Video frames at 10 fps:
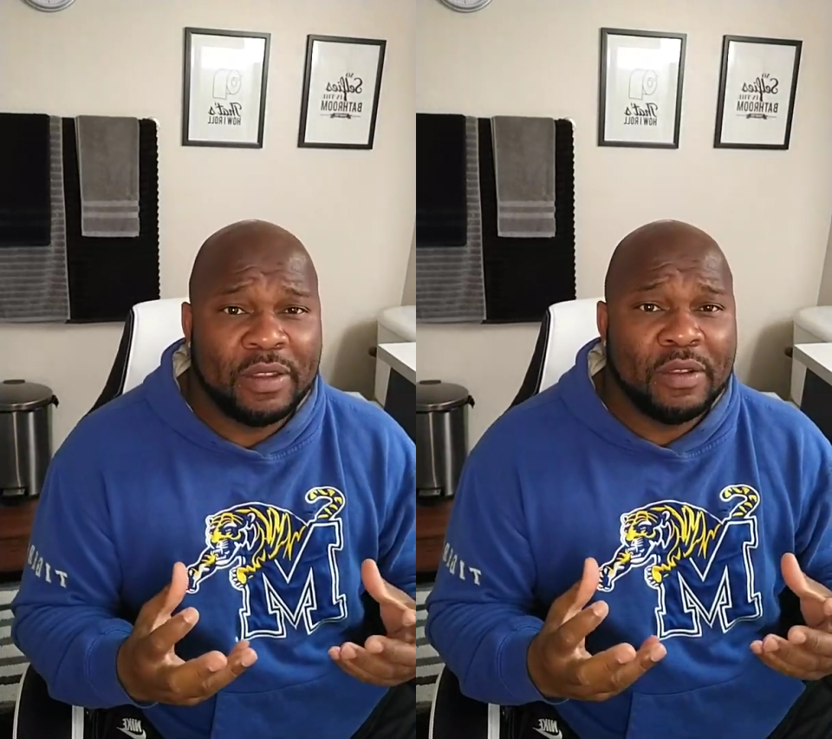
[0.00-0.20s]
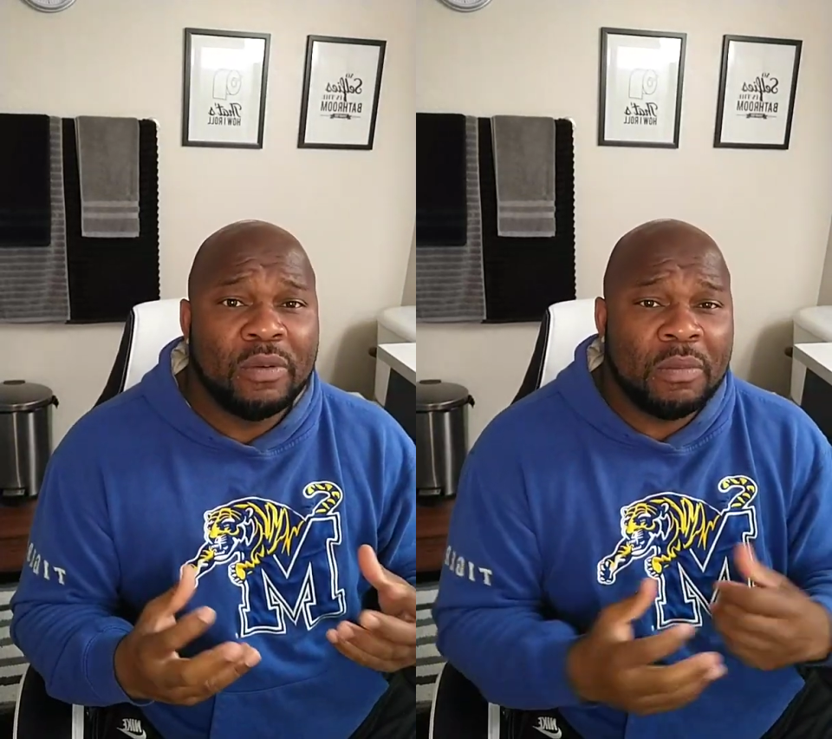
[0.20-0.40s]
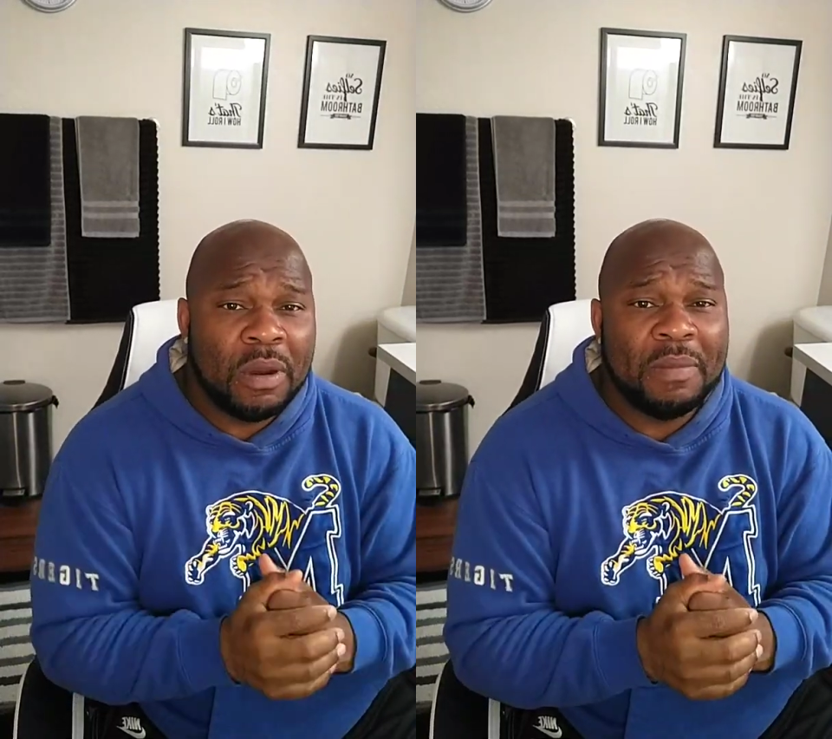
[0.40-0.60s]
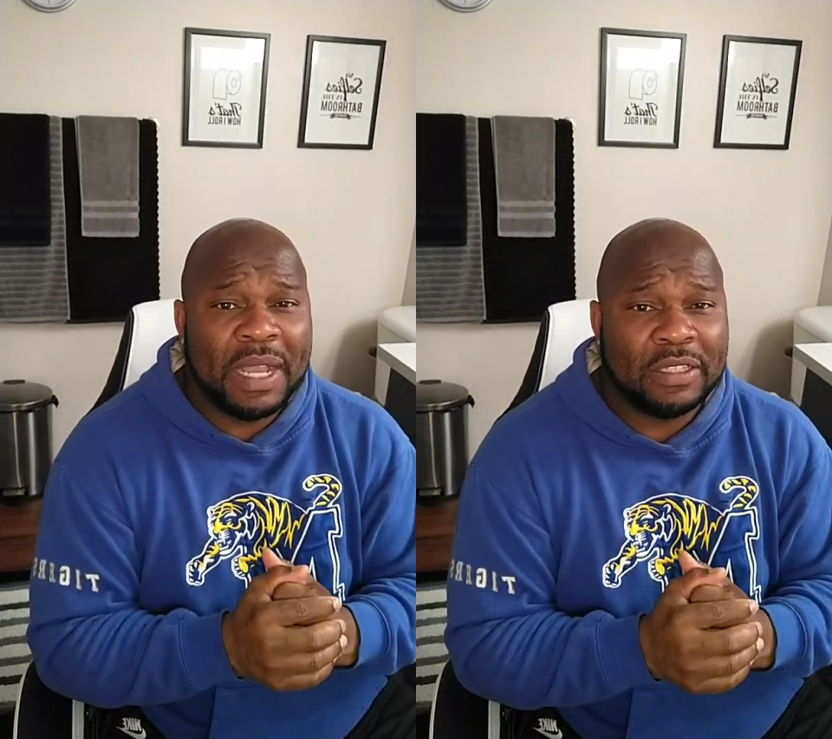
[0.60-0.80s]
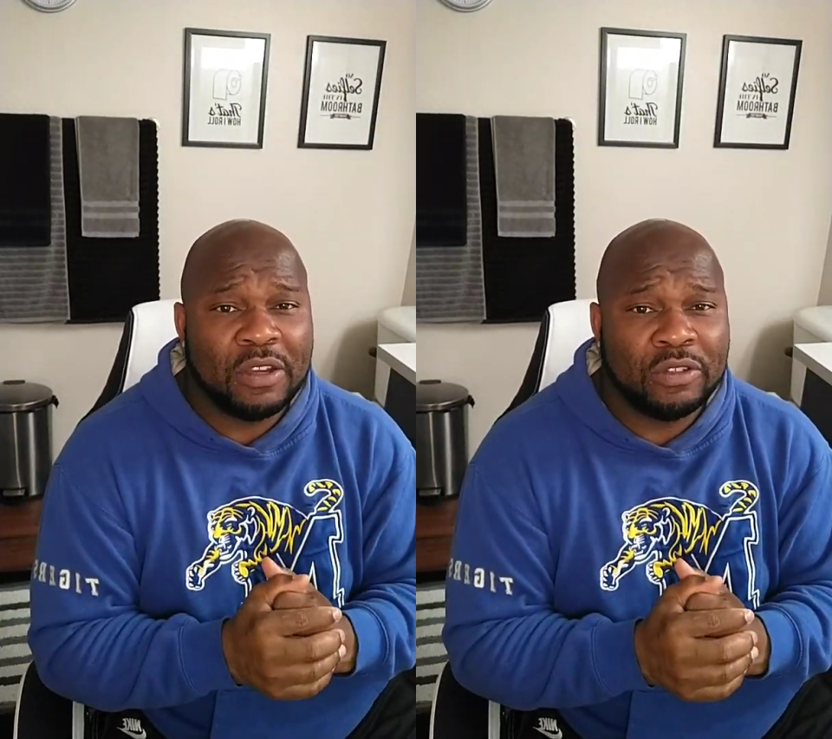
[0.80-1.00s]
Remember I
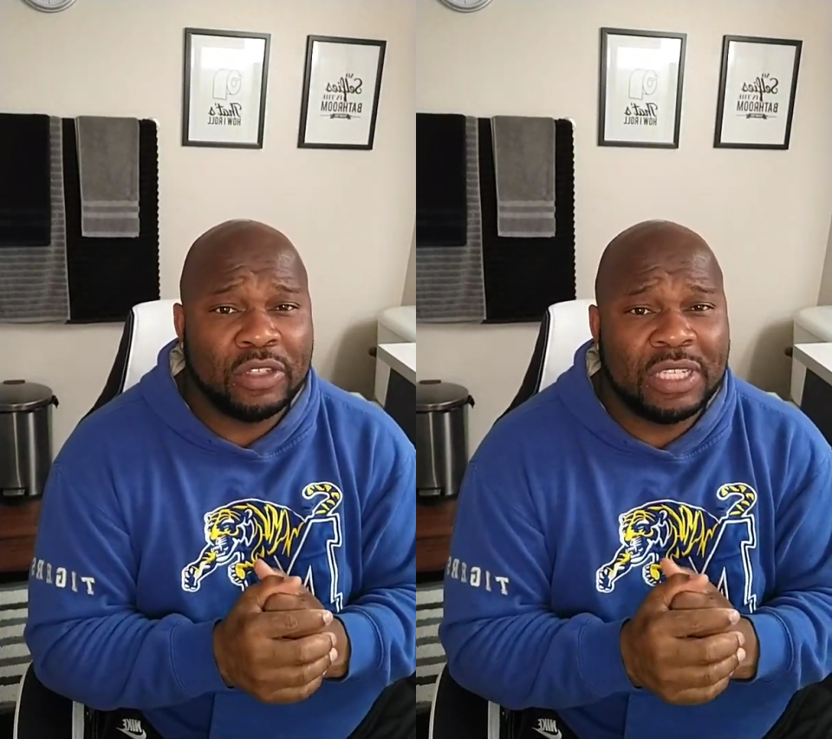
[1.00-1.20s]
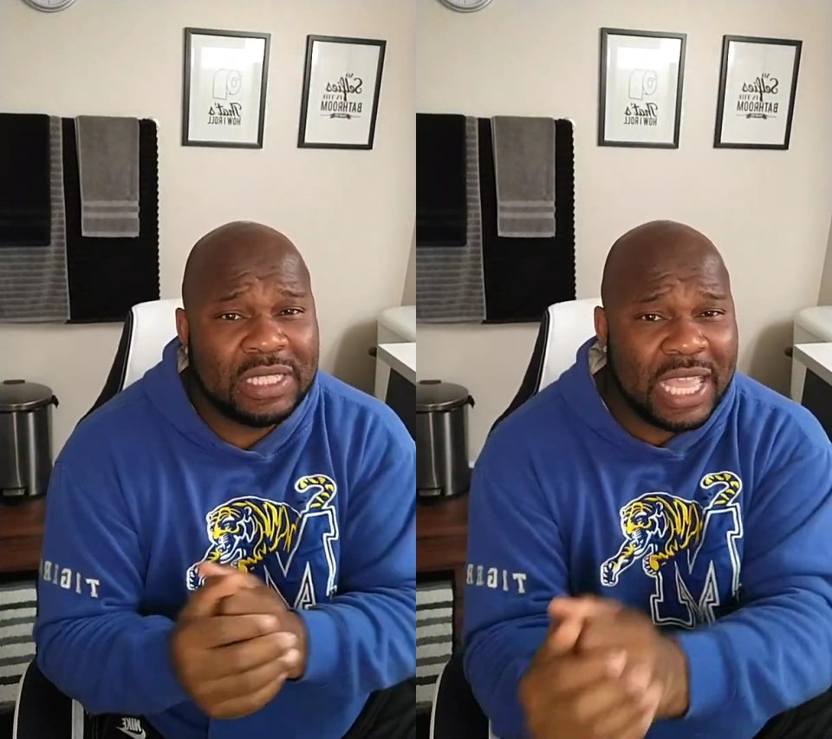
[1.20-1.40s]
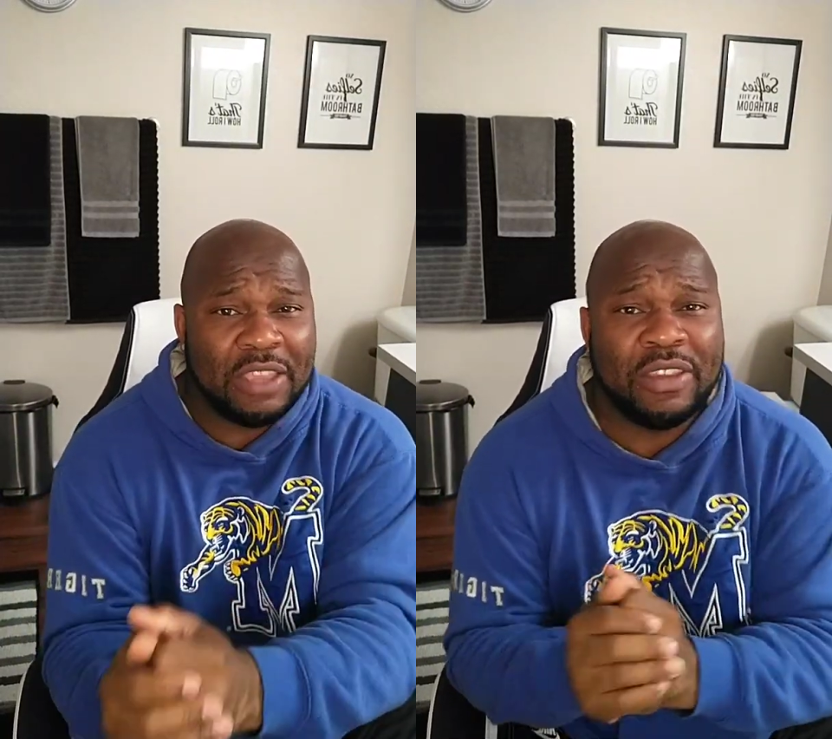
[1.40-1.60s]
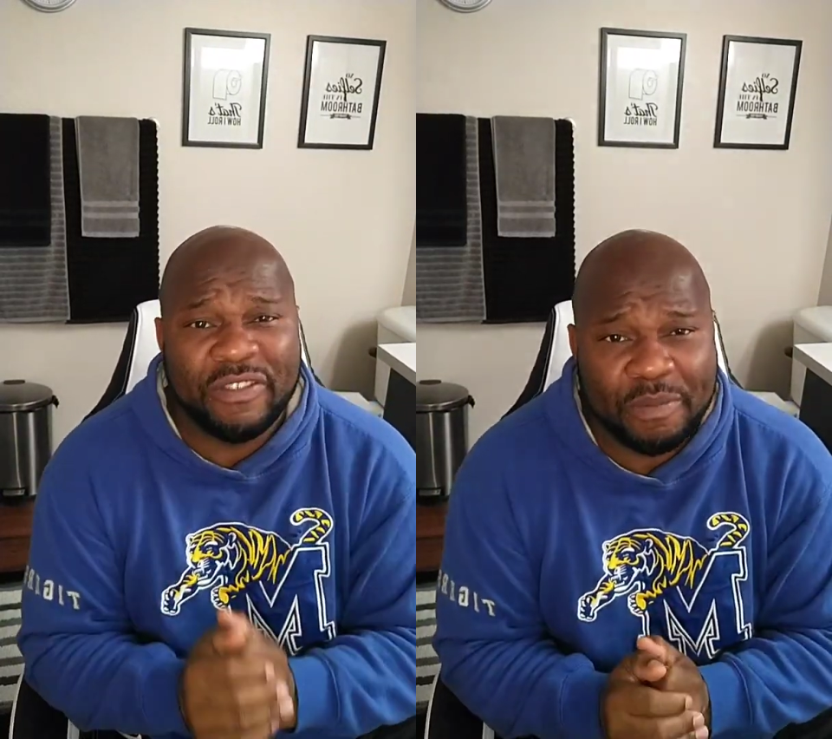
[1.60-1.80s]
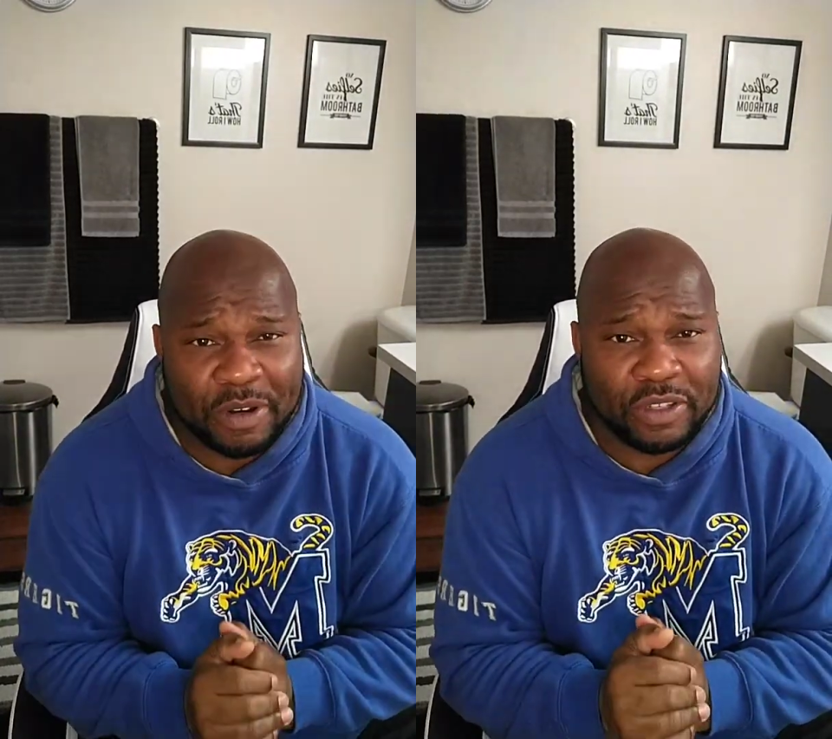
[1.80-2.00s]
told you, this is how you give a
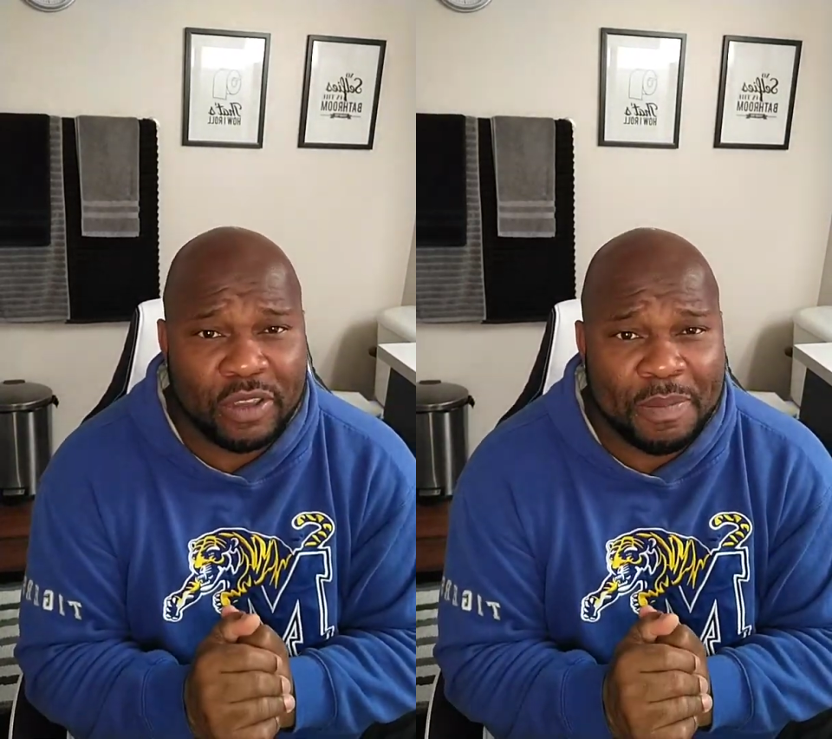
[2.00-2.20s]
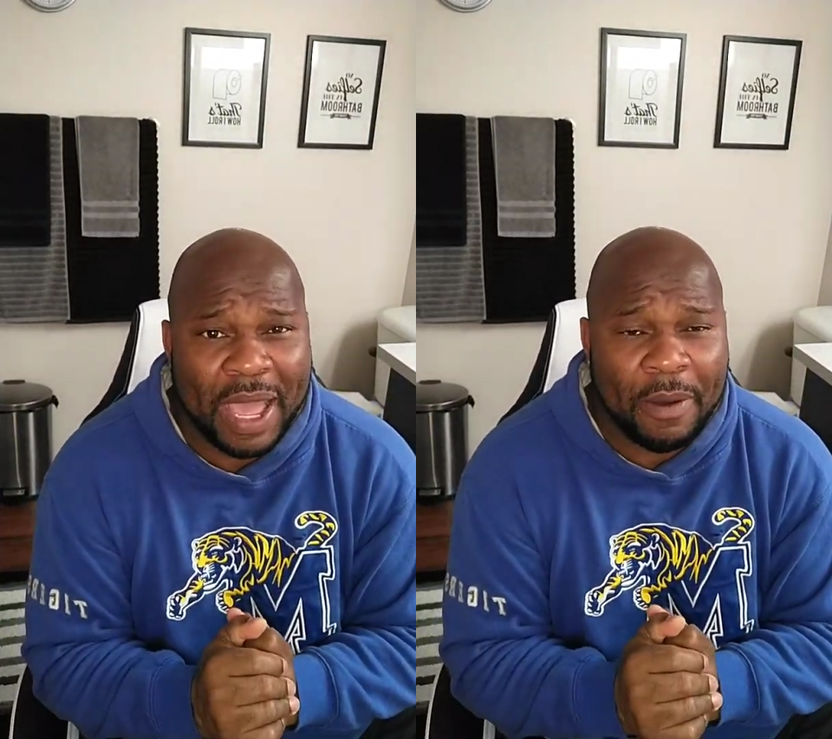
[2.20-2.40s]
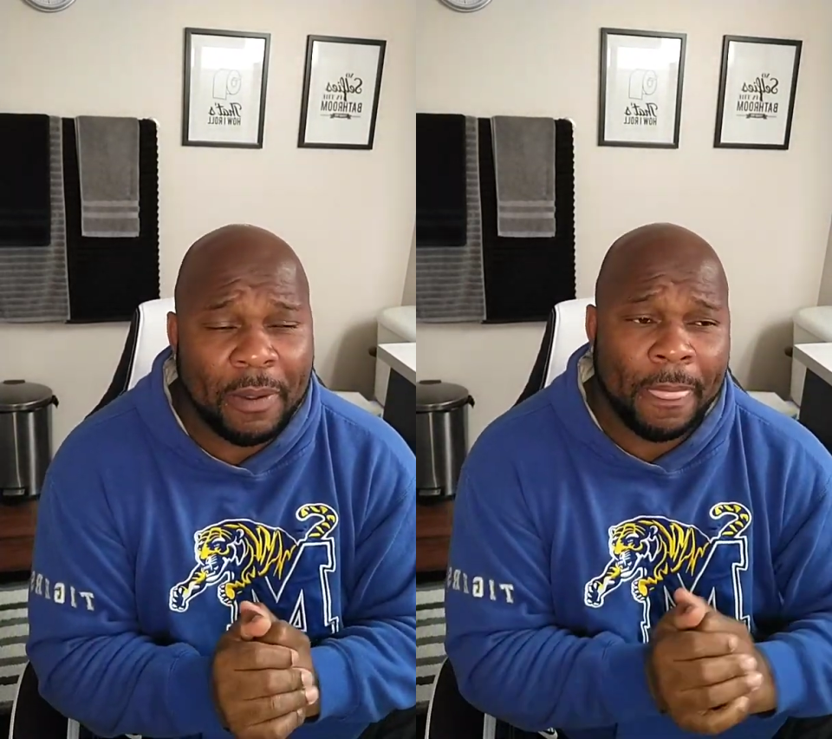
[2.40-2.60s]
person your power.